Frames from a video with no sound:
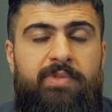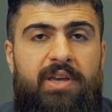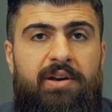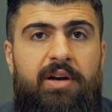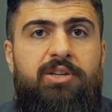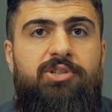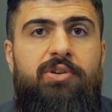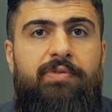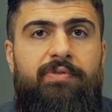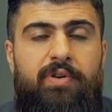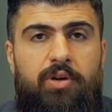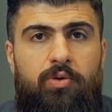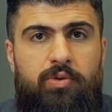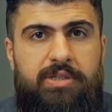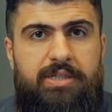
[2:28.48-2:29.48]
The range of
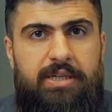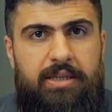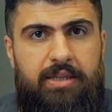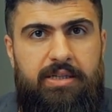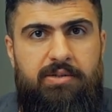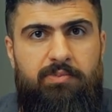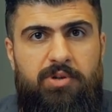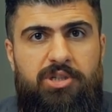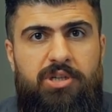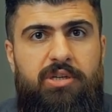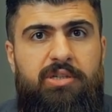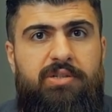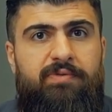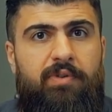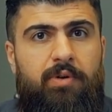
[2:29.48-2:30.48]
frequency in this machine
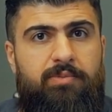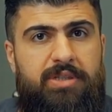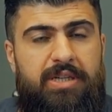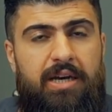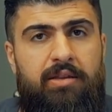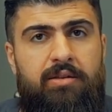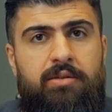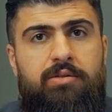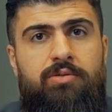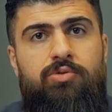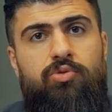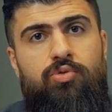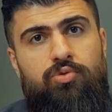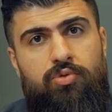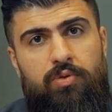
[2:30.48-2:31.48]
is from 10
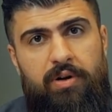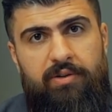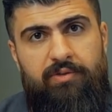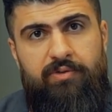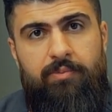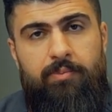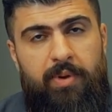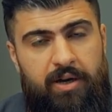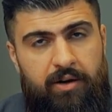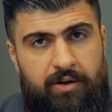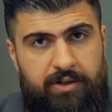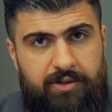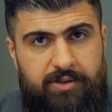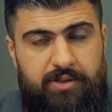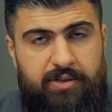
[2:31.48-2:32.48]
to 12
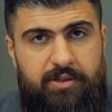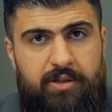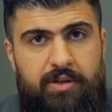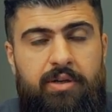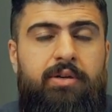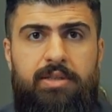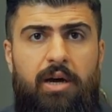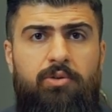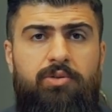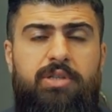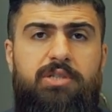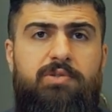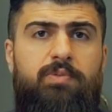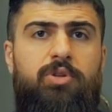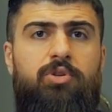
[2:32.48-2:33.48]
megahertz. Now in
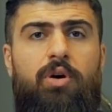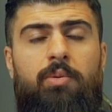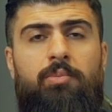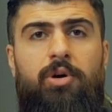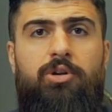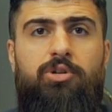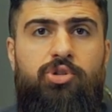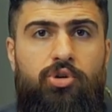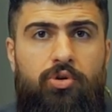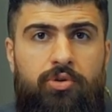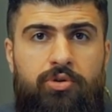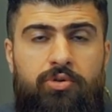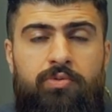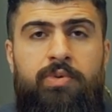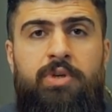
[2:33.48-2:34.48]
this video, I'm going to show
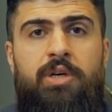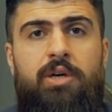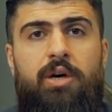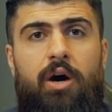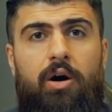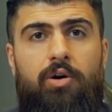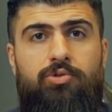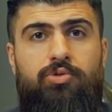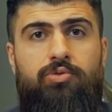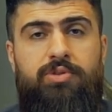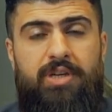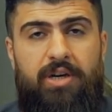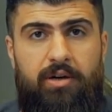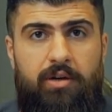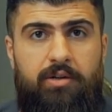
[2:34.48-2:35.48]
you how to
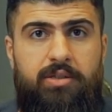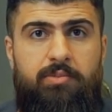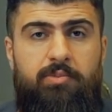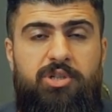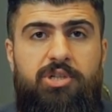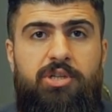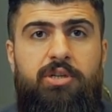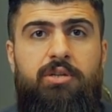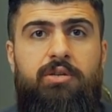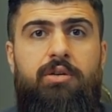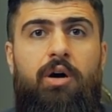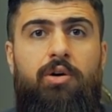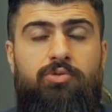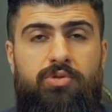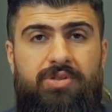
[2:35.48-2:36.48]
turn on the machine,
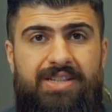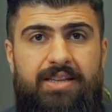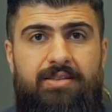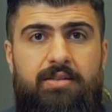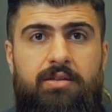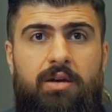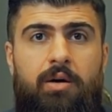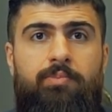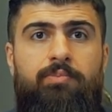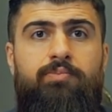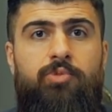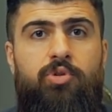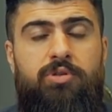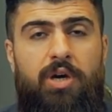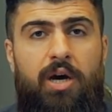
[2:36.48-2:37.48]
how to set it up,
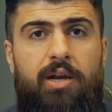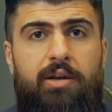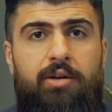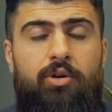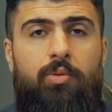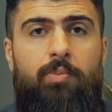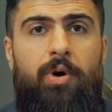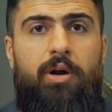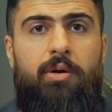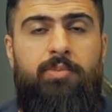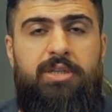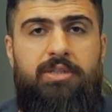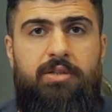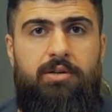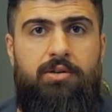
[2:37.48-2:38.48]
to dial in your
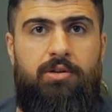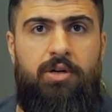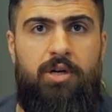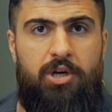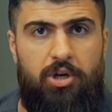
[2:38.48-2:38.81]
parameter,